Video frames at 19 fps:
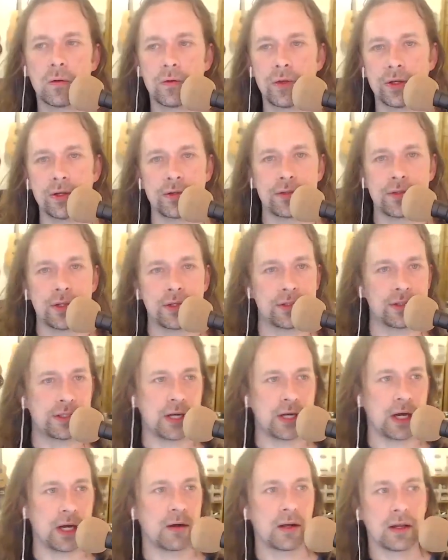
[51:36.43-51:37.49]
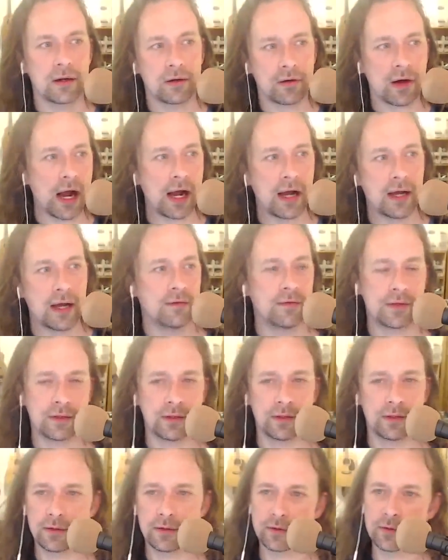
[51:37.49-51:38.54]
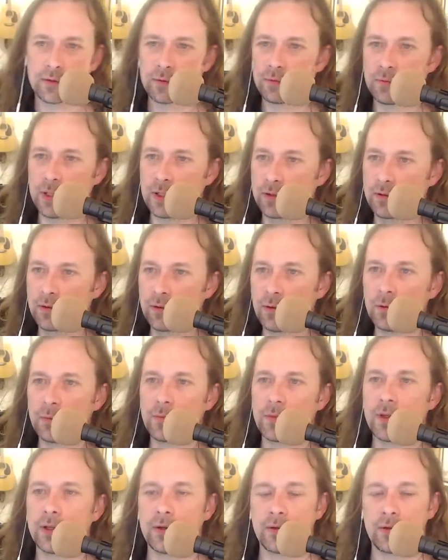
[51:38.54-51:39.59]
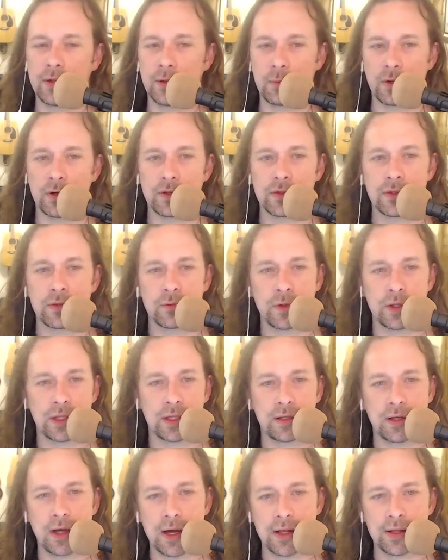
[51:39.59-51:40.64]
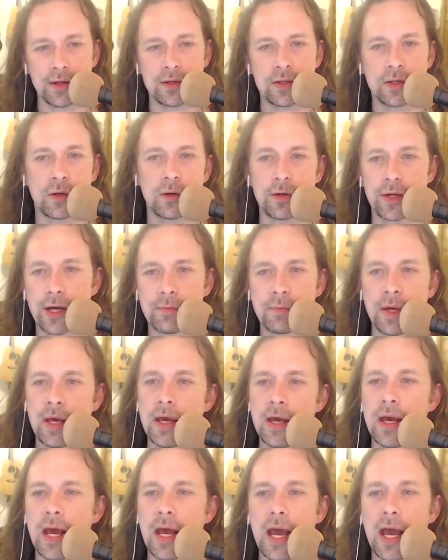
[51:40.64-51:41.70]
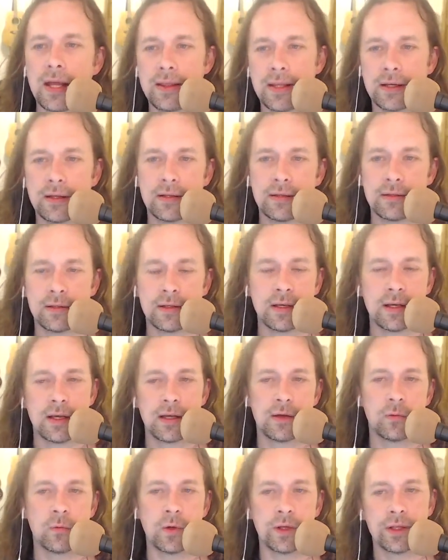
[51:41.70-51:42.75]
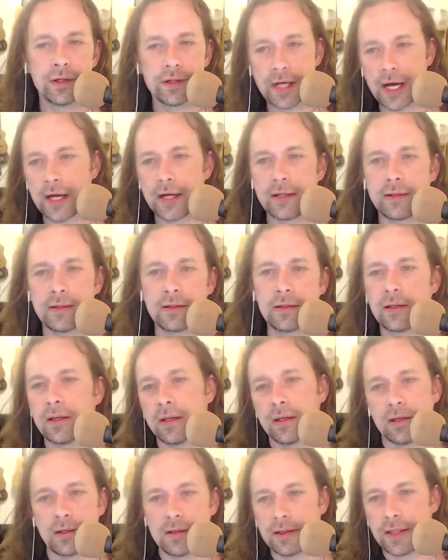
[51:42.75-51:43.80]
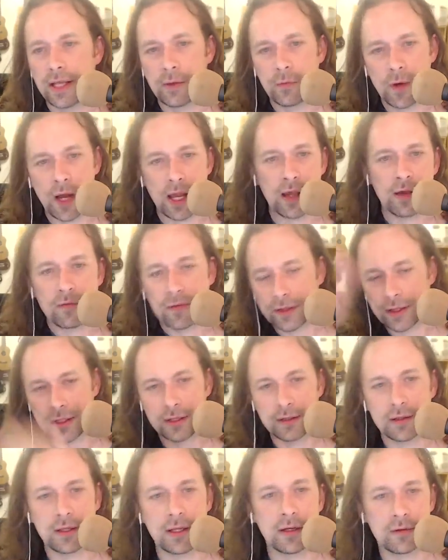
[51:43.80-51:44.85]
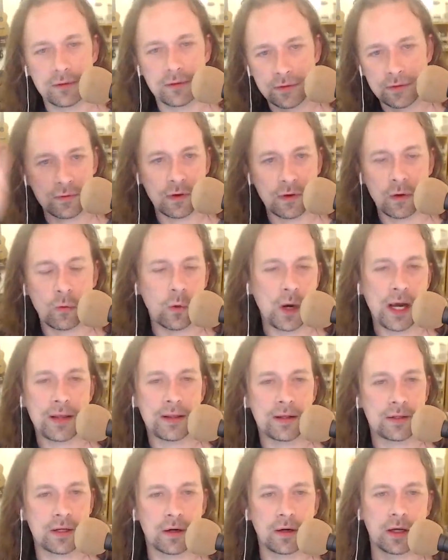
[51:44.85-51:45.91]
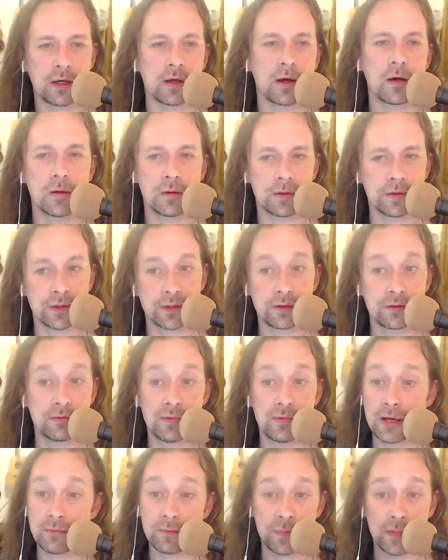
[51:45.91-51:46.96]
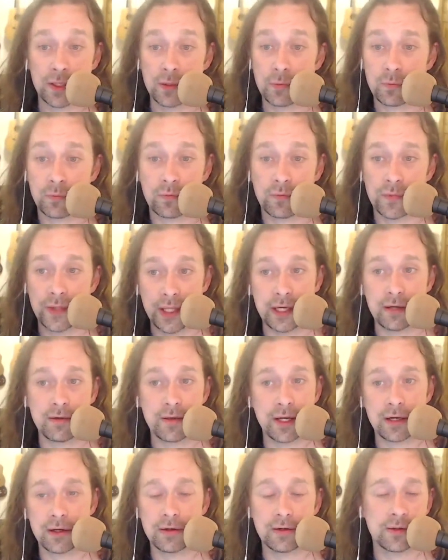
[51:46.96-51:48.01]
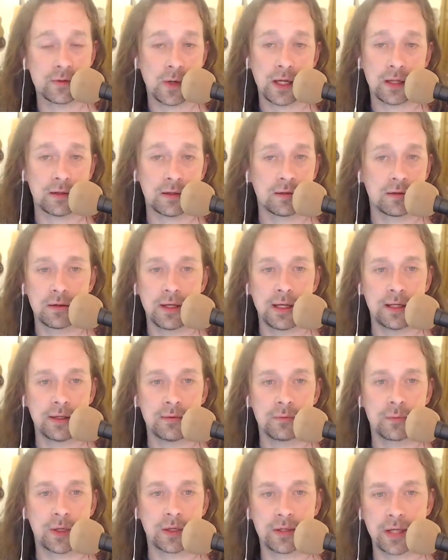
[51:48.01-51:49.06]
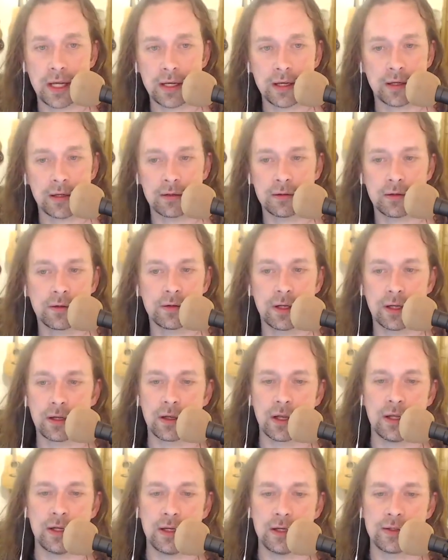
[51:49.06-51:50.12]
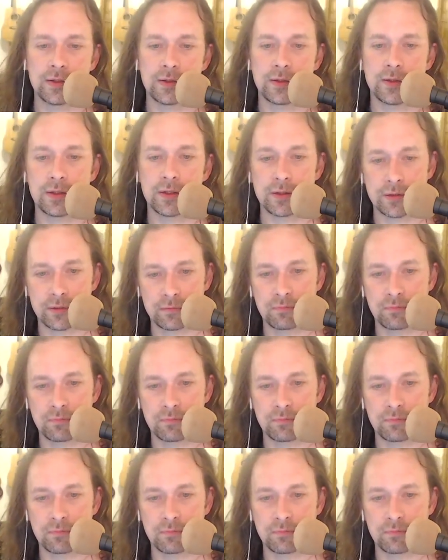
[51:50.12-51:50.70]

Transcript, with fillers: there's the chariot arrives and the you know, oh, the the person with the knowledge showed up and then when they're done, they wave and you know, away the chariot goes. No, they're they're there as well and partaking and learning and it's just